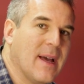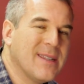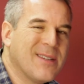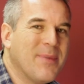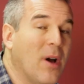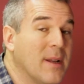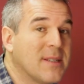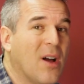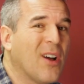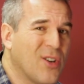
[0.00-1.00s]
and to be
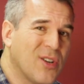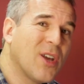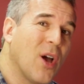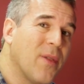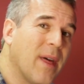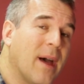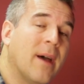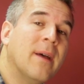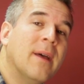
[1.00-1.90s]
honest I couldn't go there.